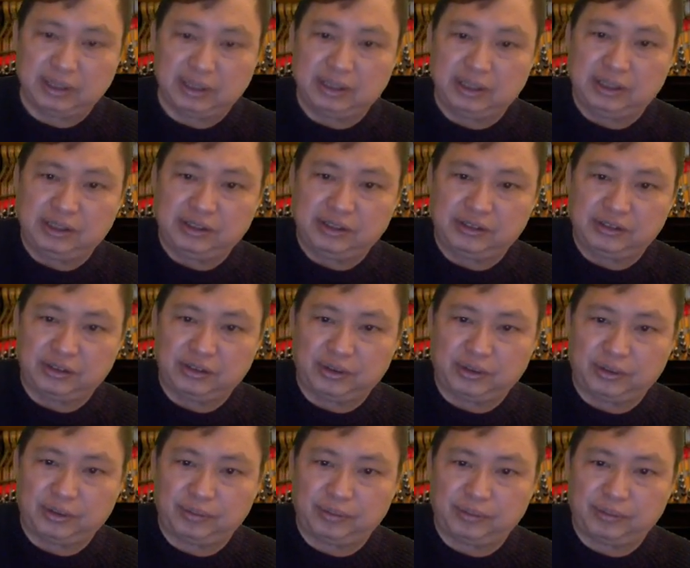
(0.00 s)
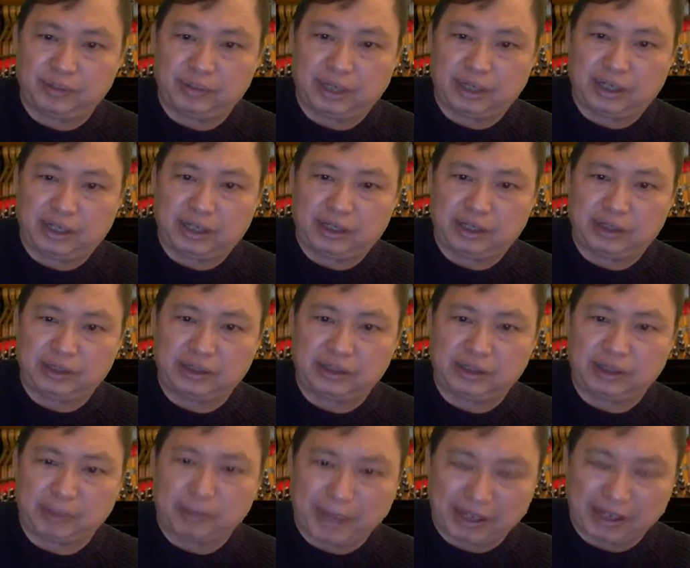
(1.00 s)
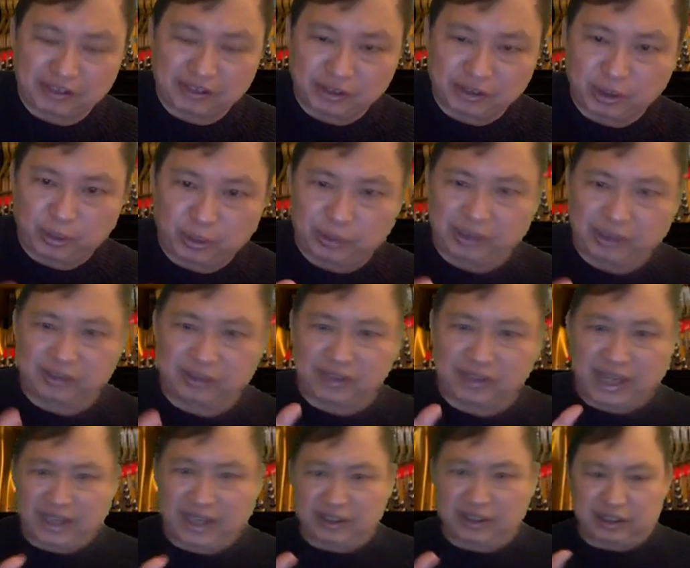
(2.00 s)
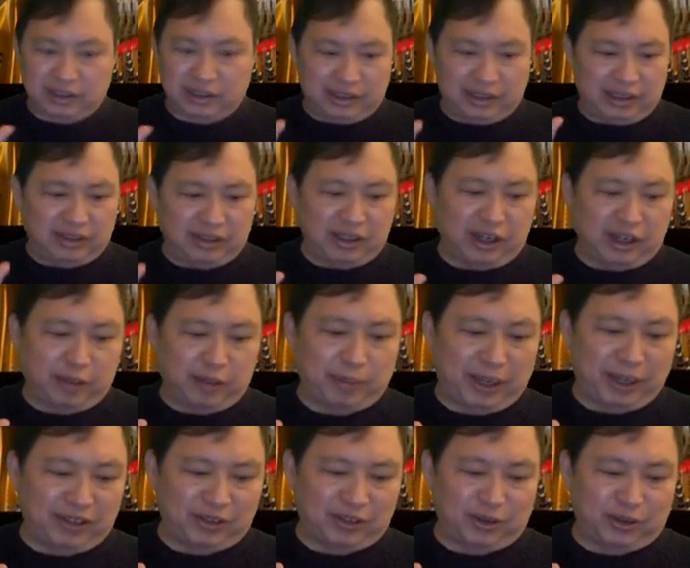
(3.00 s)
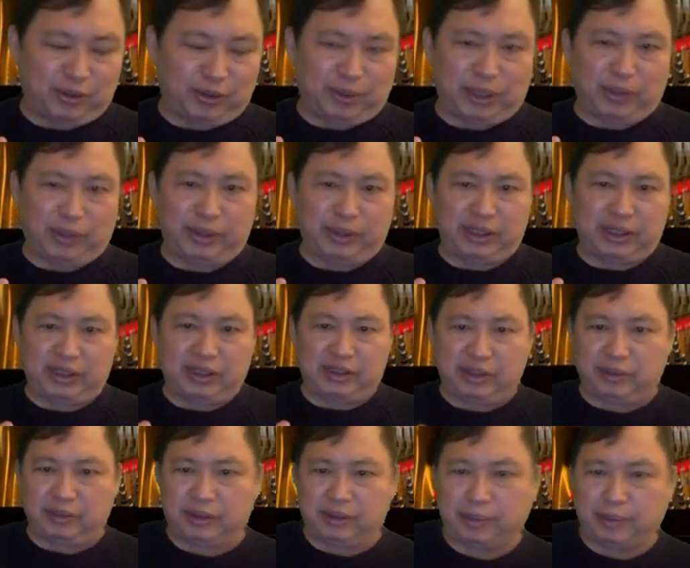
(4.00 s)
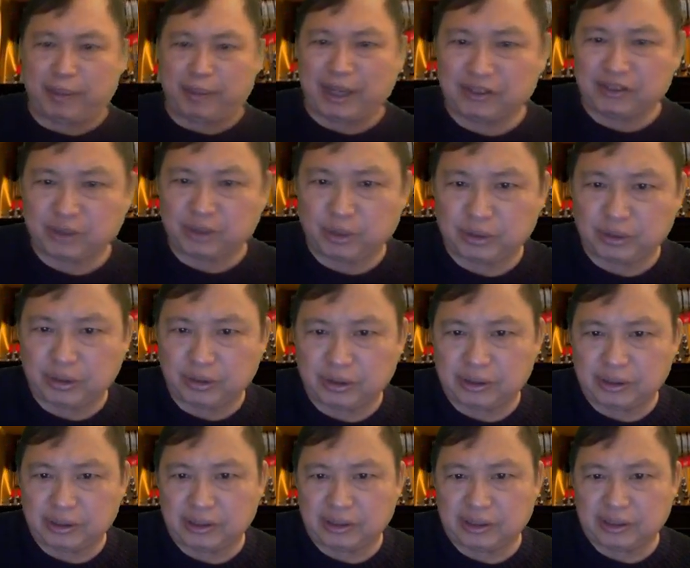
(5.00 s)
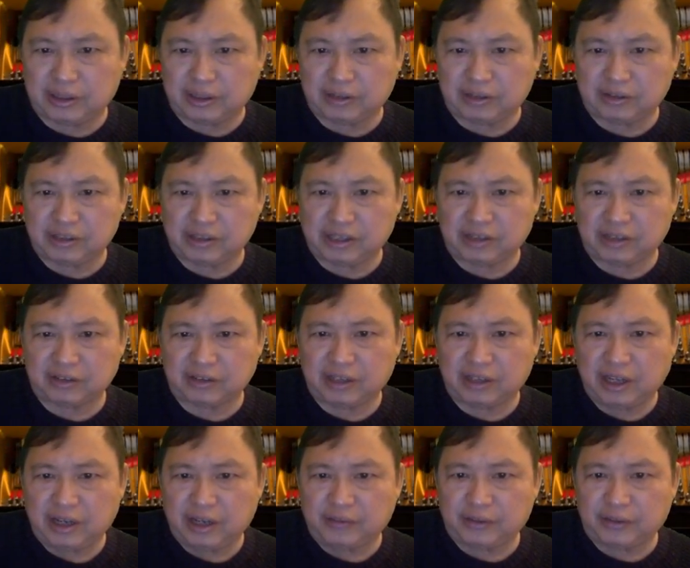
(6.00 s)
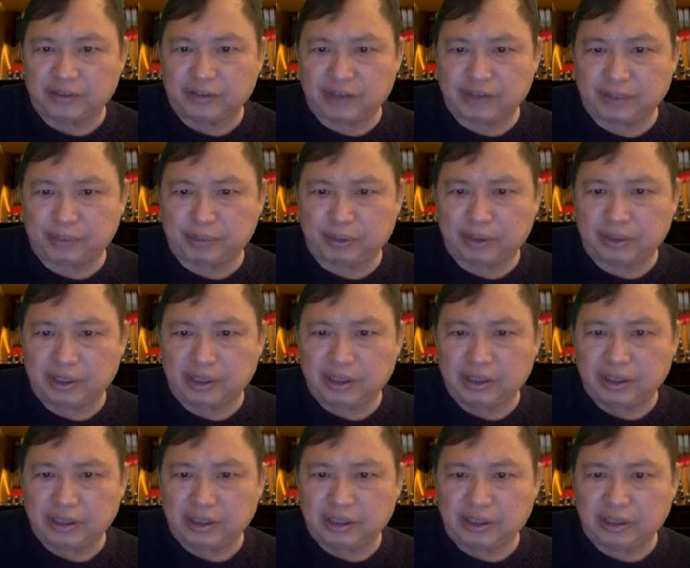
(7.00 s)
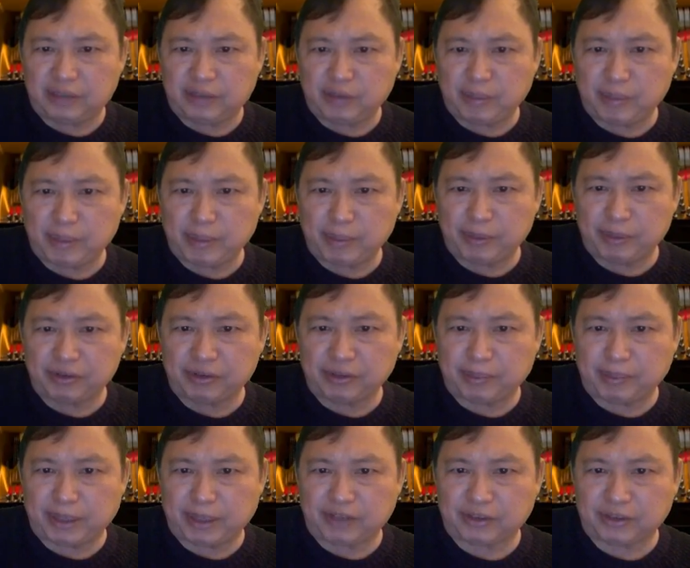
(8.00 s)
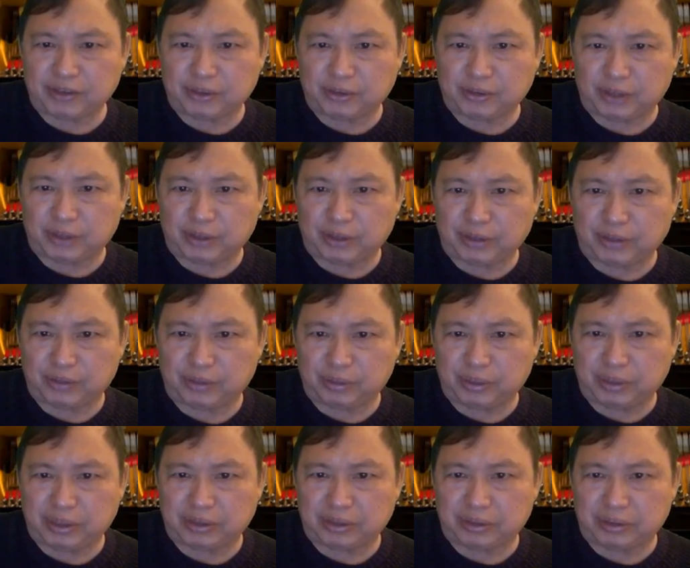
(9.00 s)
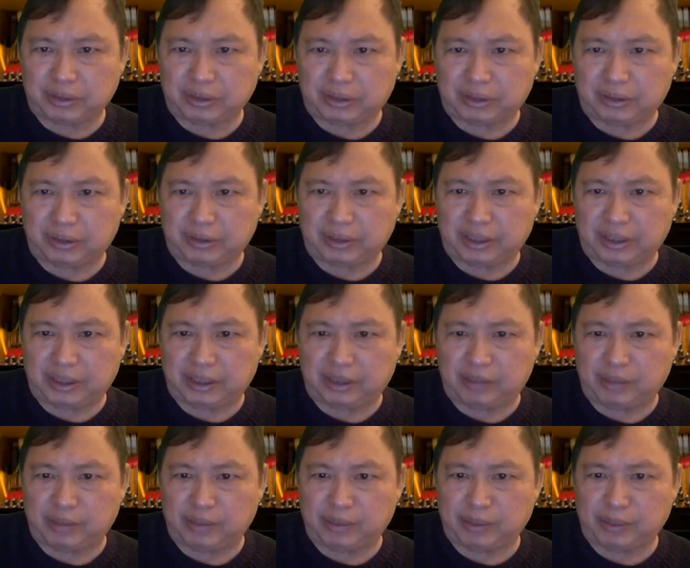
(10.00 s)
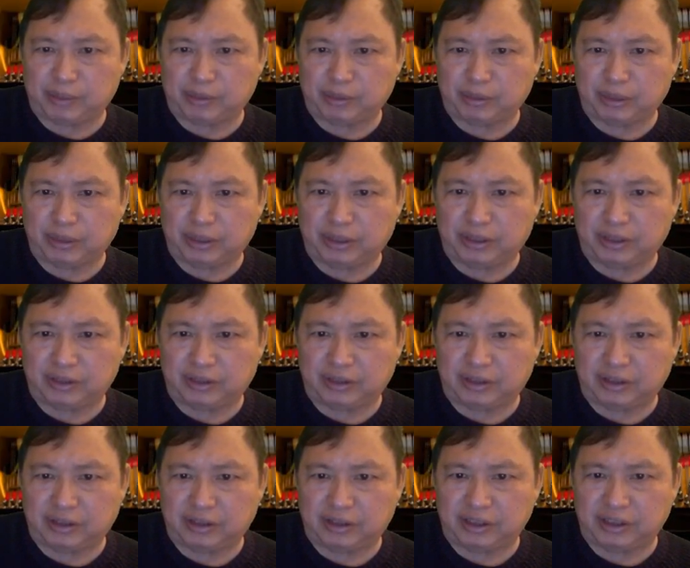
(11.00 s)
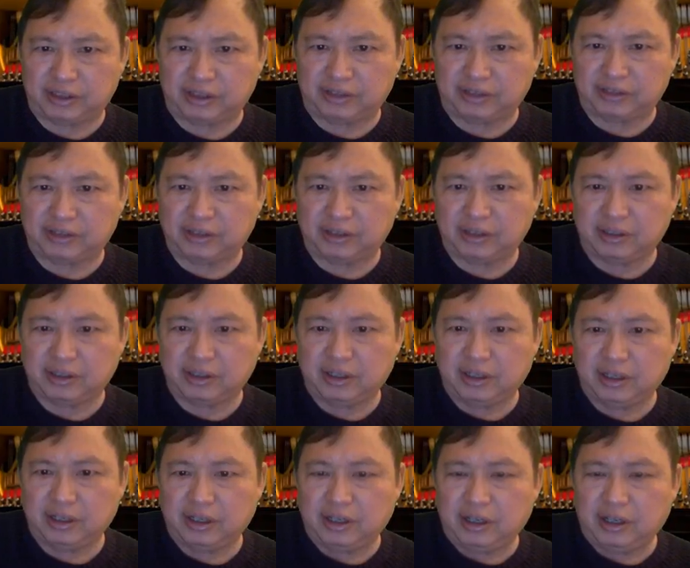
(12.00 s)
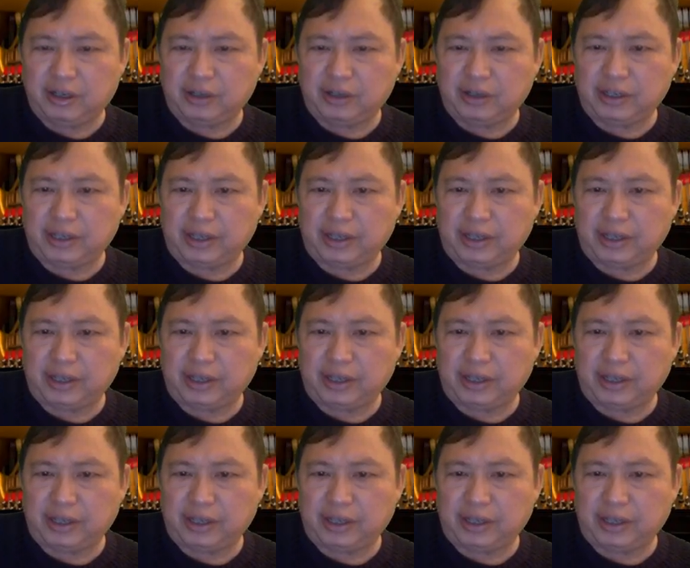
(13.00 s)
So the passcode is not the entire passcode, by the way. The passcode that's test, for example, it remembers the passcode, so I don't have to re-enter it. Okay, it remembers what it is, and there he is. Okay,